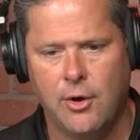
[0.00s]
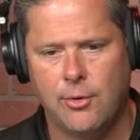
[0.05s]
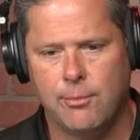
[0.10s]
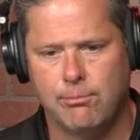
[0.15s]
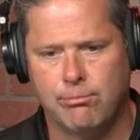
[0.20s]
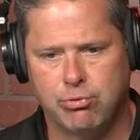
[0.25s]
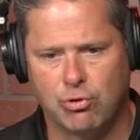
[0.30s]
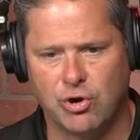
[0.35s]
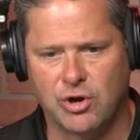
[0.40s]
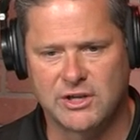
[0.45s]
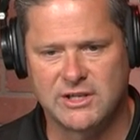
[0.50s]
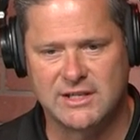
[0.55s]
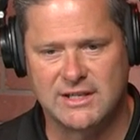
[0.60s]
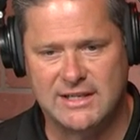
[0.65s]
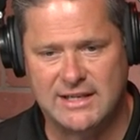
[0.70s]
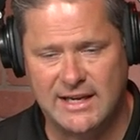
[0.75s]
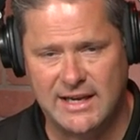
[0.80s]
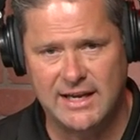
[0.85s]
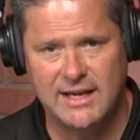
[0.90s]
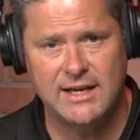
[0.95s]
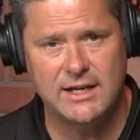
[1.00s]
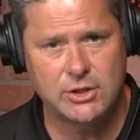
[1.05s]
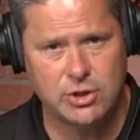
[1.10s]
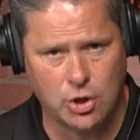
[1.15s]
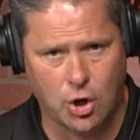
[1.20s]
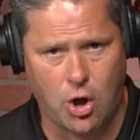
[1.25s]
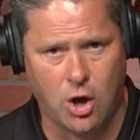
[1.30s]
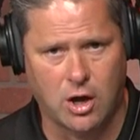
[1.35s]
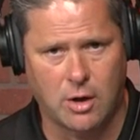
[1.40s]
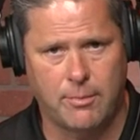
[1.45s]
Brooks did
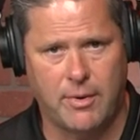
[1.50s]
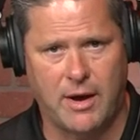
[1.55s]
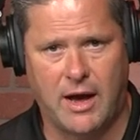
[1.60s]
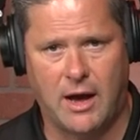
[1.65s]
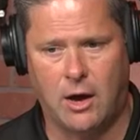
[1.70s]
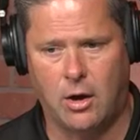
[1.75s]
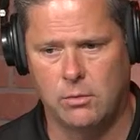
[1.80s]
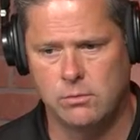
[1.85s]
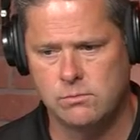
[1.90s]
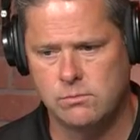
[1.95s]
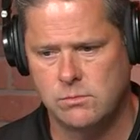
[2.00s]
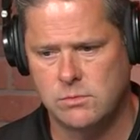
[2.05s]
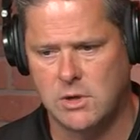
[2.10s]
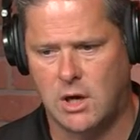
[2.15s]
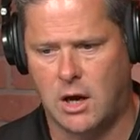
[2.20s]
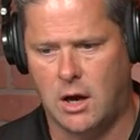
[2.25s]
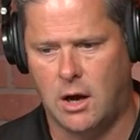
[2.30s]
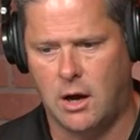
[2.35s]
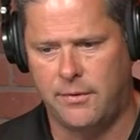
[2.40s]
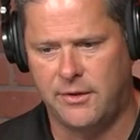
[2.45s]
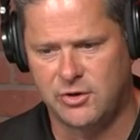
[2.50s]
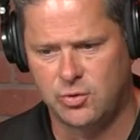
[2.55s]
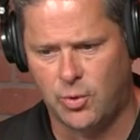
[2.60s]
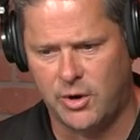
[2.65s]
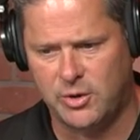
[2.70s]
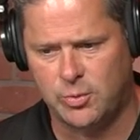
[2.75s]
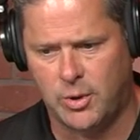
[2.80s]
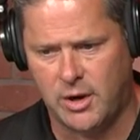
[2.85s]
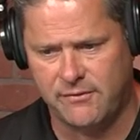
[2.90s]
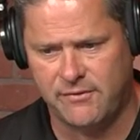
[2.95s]
talk about uh, the
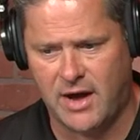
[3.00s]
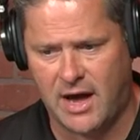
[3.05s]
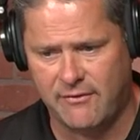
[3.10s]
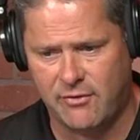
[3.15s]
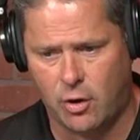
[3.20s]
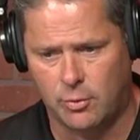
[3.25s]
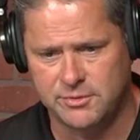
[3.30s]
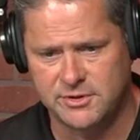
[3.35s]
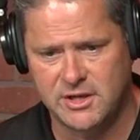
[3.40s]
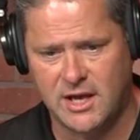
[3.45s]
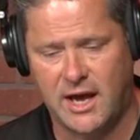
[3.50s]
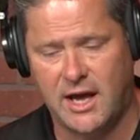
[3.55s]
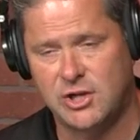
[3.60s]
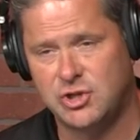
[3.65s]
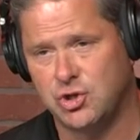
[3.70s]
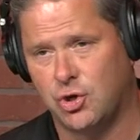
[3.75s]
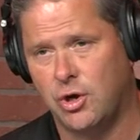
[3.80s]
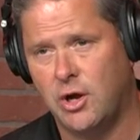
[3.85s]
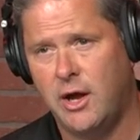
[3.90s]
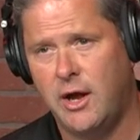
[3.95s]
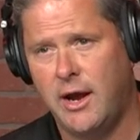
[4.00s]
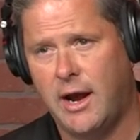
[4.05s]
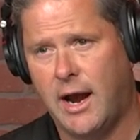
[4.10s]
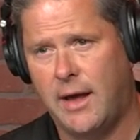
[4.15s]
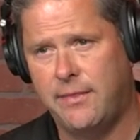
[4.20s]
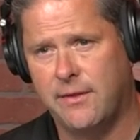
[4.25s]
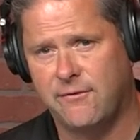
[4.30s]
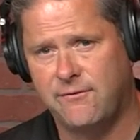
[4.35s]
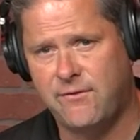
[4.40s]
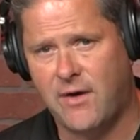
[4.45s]
2025 home schedule
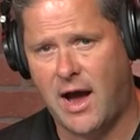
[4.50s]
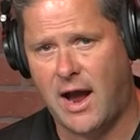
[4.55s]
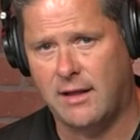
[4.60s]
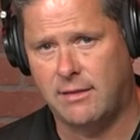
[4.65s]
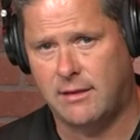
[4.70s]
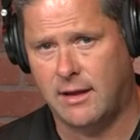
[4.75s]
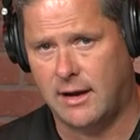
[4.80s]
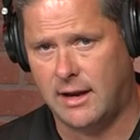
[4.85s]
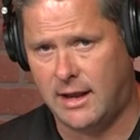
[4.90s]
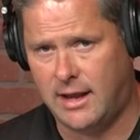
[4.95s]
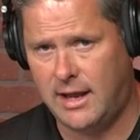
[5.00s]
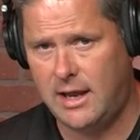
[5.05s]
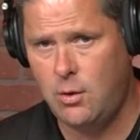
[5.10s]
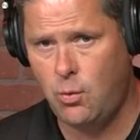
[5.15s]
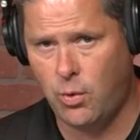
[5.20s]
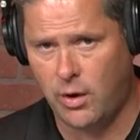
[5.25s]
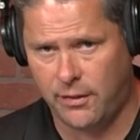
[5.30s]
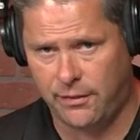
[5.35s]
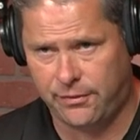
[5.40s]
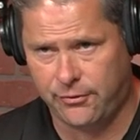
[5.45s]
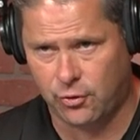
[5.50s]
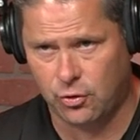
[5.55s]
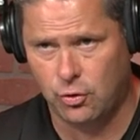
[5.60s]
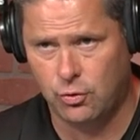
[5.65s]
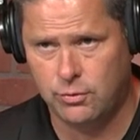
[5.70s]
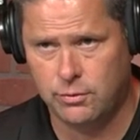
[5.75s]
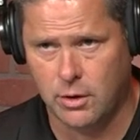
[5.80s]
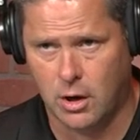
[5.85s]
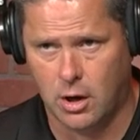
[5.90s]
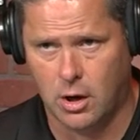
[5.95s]
and the fight that he went
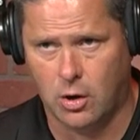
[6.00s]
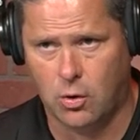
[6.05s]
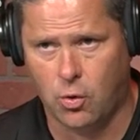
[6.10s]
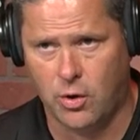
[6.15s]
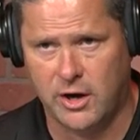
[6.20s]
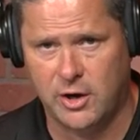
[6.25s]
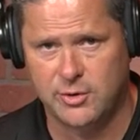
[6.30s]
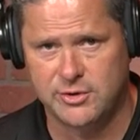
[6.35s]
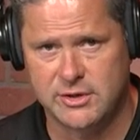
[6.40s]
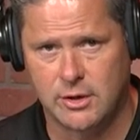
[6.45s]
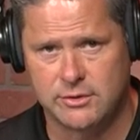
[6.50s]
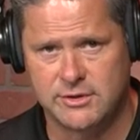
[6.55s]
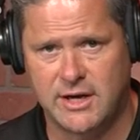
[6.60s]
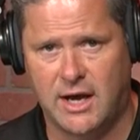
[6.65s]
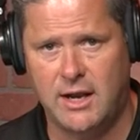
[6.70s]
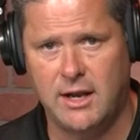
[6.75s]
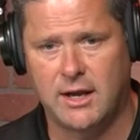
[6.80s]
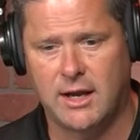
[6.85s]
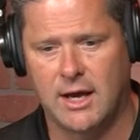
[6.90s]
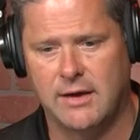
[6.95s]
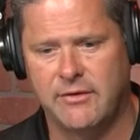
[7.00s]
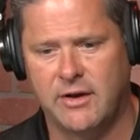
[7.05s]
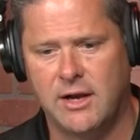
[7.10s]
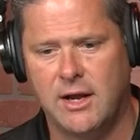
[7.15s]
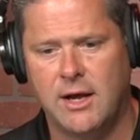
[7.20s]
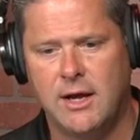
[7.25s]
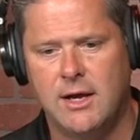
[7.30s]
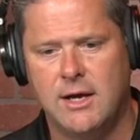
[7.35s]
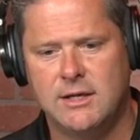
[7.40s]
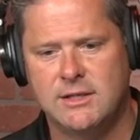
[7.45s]
through, uh, according to his own telling of it,
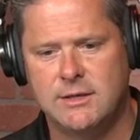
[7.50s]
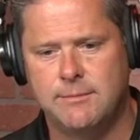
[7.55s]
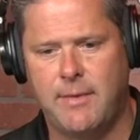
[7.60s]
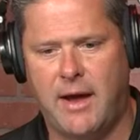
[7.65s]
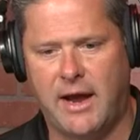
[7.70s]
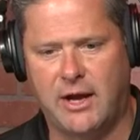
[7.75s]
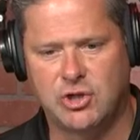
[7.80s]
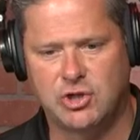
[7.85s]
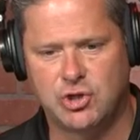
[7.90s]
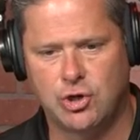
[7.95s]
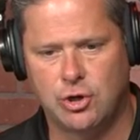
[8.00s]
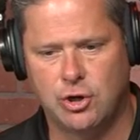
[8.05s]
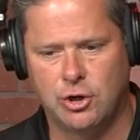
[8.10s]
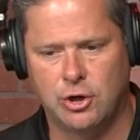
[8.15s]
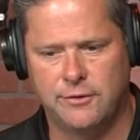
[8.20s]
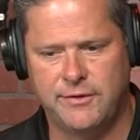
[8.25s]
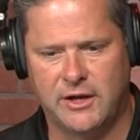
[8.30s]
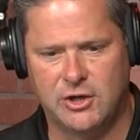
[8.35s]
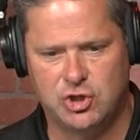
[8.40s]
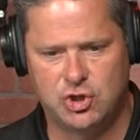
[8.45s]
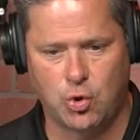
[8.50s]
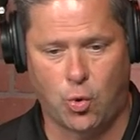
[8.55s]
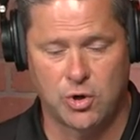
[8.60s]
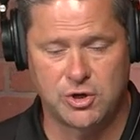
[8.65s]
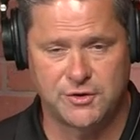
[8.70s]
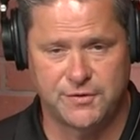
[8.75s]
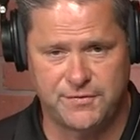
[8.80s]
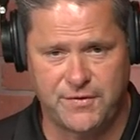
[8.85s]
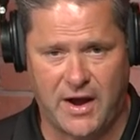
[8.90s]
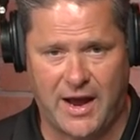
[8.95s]
to make sure that
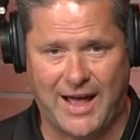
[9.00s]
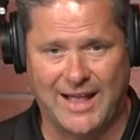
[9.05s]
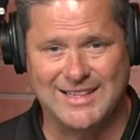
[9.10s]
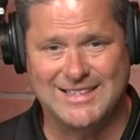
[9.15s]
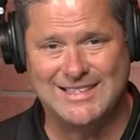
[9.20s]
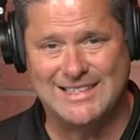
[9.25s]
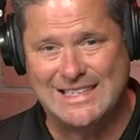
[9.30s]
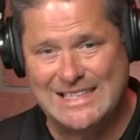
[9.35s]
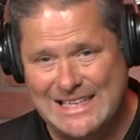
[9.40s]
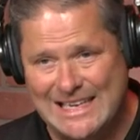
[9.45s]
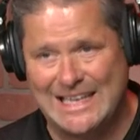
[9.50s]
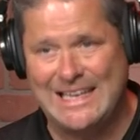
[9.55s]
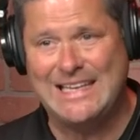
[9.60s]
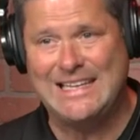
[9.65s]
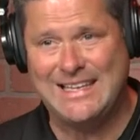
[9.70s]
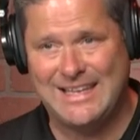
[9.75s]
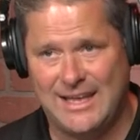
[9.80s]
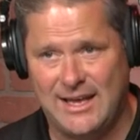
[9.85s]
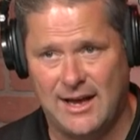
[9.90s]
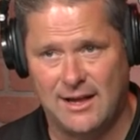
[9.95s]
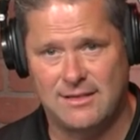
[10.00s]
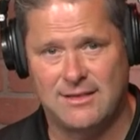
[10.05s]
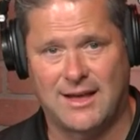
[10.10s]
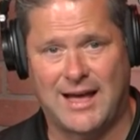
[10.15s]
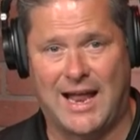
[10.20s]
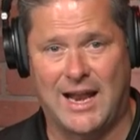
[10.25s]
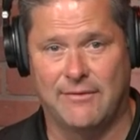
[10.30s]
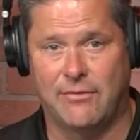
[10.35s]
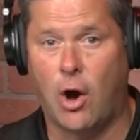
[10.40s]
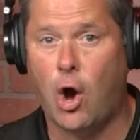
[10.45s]
Georgia fans did get the
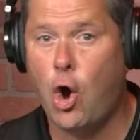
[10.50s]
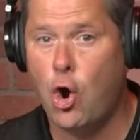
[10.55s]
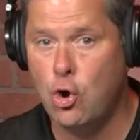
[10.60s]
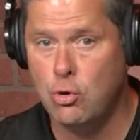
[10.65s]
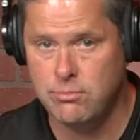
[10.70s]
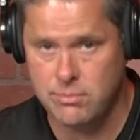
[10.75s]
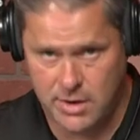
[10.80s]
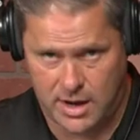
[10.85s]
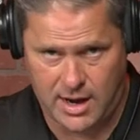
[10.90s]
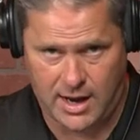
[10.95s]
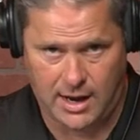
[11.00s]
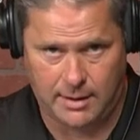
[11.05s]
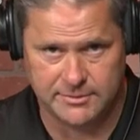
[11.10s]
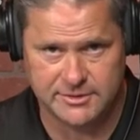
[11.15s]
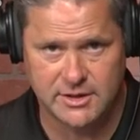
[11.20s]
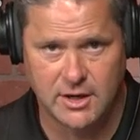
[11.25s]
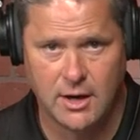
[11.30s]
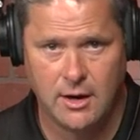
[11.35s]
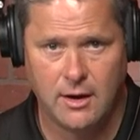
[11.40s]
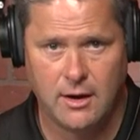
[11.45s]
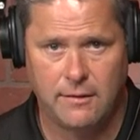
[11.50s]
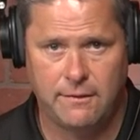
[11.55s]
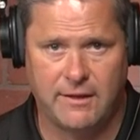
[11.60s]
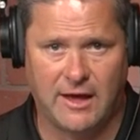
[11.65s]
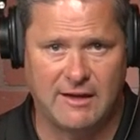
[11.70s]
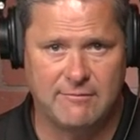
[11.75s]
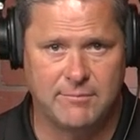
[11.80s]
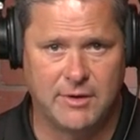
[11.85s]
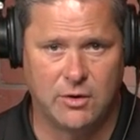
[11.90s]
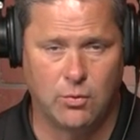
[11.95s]
kind of home games
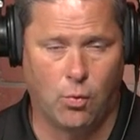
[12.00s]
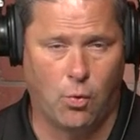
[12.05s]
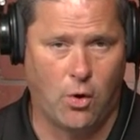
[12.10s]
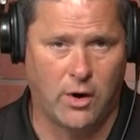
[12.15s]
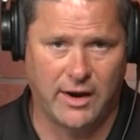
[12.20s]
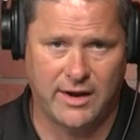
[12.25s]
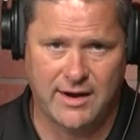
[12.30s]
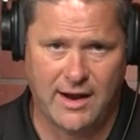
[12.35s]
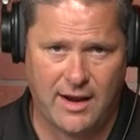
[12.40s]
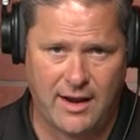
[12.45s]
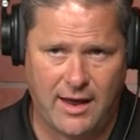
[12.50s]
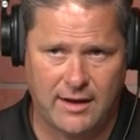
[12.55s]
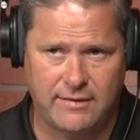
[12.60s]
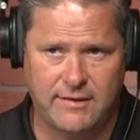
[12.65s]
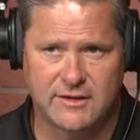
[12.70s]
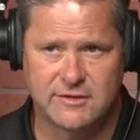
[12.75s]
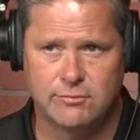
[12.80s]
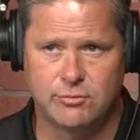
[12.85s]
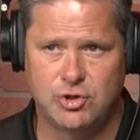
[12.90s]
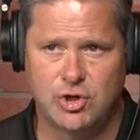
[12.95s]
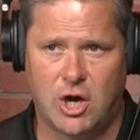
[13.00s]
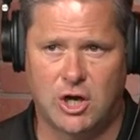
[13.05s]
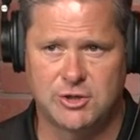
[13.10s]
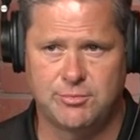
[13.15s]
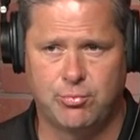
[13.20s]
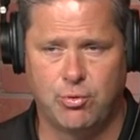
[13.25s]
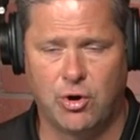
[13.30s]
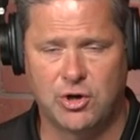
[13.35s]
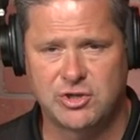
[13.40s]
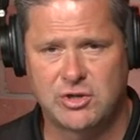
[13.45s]
they've been wanting. And I like this from Josh
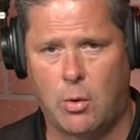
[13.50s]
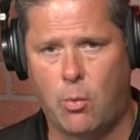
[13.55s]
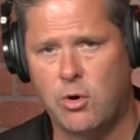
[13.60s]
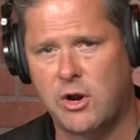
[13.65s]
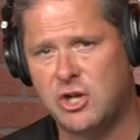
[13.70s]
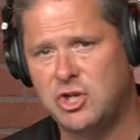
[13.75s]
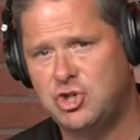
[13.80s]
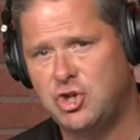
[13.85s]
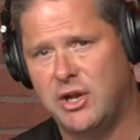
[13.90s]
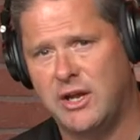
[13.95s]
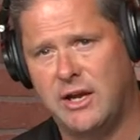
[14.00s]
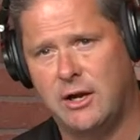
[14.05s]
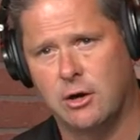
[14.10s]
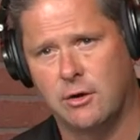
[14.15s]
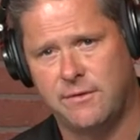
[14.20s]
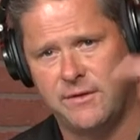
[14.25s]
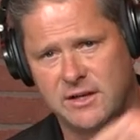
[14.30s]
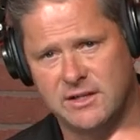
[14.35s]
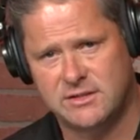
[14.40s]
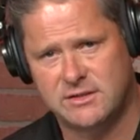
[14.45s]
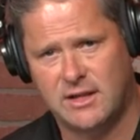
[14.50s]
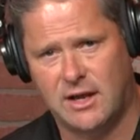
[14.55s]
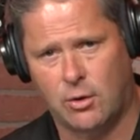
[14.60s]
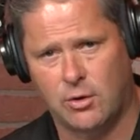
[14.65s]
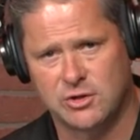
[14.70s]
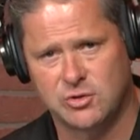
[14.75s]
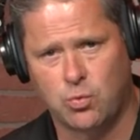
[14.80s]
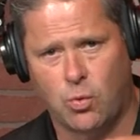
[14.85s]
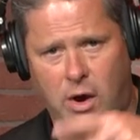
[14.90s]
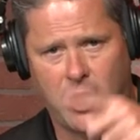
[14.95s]
Brooks. I wanted you to hear this there
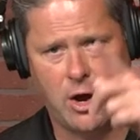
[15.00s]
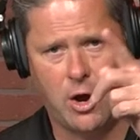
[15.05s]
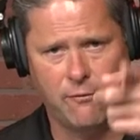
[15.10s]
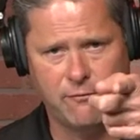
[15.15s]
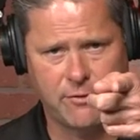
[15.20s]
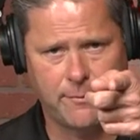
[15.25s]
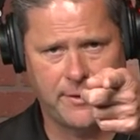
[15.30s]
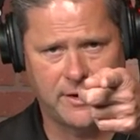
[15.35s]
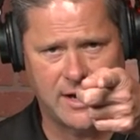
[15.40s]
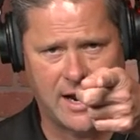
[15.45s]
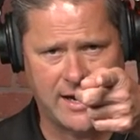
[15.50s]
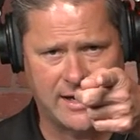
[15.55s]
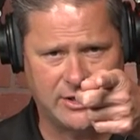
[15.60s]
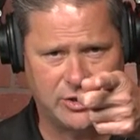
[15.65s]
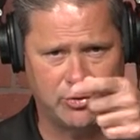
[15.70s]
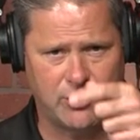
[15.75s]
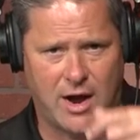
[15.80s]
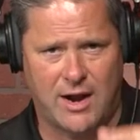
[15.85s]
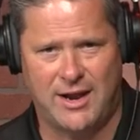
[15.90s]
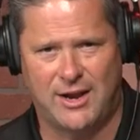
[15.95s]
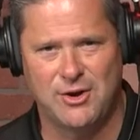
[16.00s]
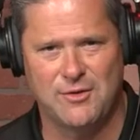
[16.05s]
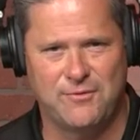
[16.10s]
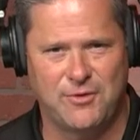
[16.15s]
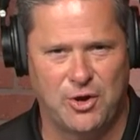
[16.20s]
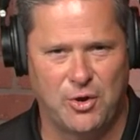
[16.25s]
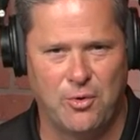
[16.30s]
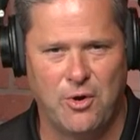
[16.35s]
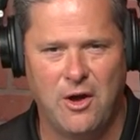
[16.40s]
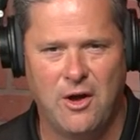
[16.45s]
as well from the 92.9
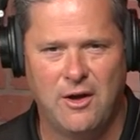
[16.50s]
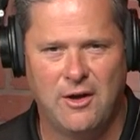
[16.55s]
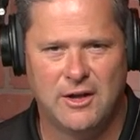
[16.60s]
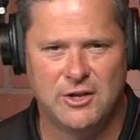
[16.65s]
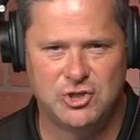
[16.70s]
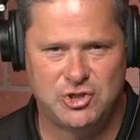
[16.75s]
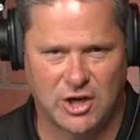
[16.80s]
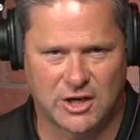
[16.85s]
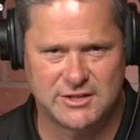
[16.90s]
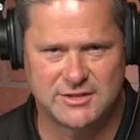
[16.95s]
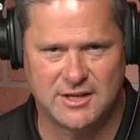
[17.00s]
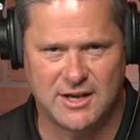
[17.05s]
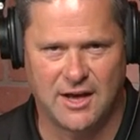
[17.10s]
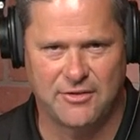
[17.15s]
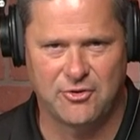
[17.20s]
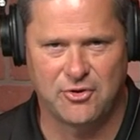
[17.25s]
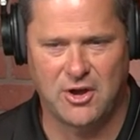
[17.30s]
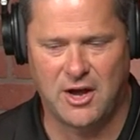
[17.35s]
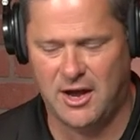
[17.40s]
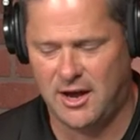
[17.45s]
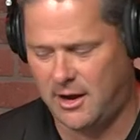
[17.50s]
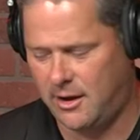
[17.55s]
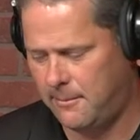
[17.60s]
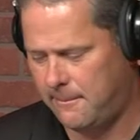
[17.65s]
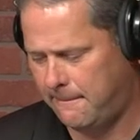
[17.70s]
interview just the other day.